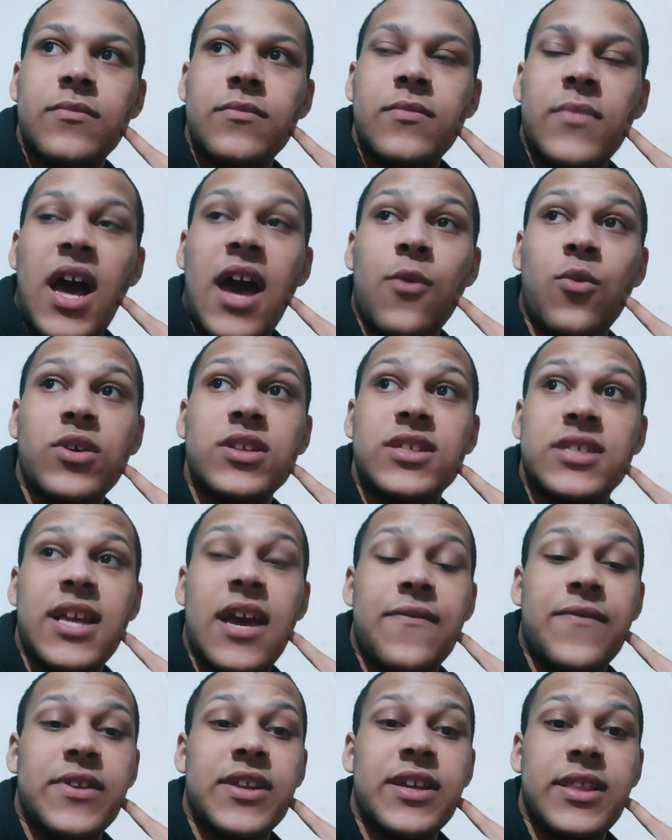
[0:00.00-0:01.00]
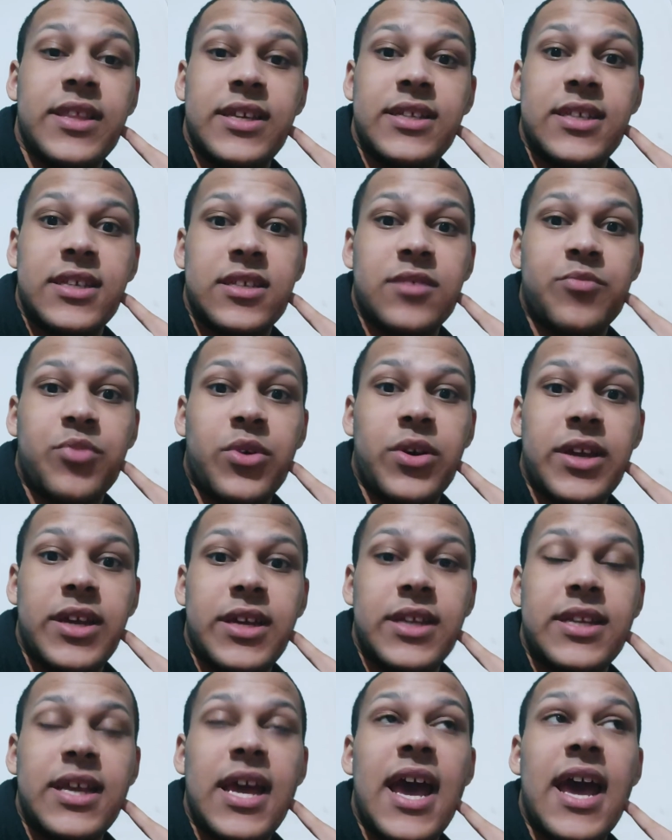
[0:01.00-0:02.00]
I was definitely
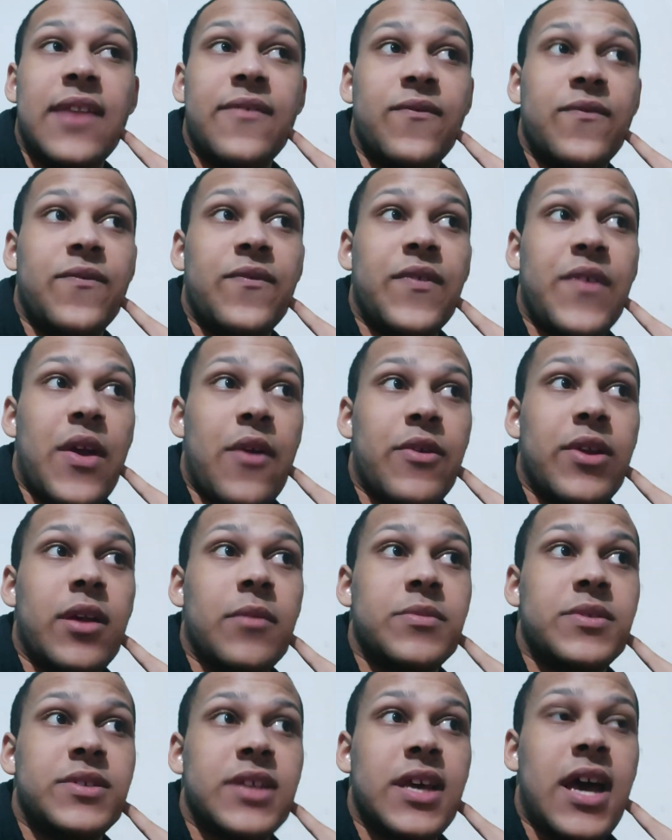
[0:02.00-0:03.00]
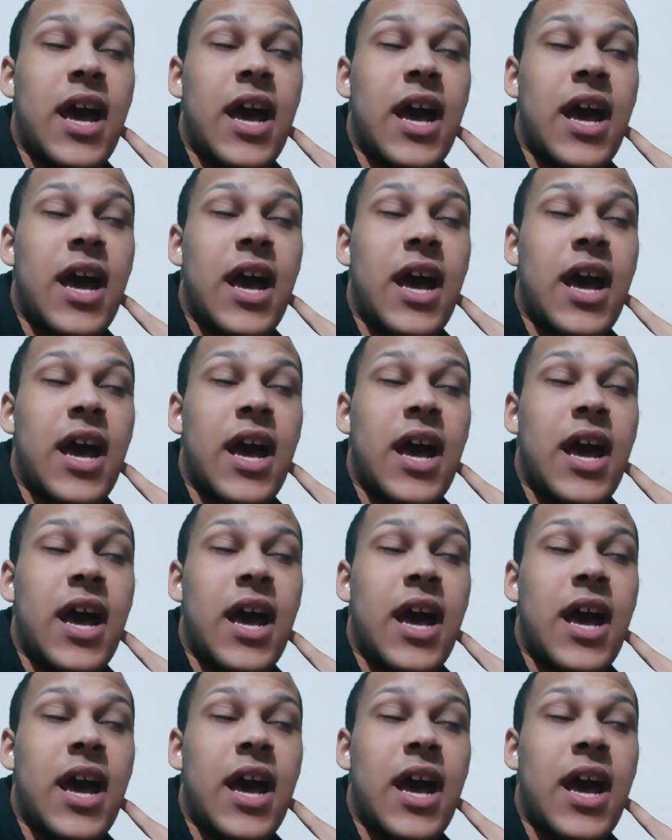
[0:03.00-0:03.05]
disappointed and very upset.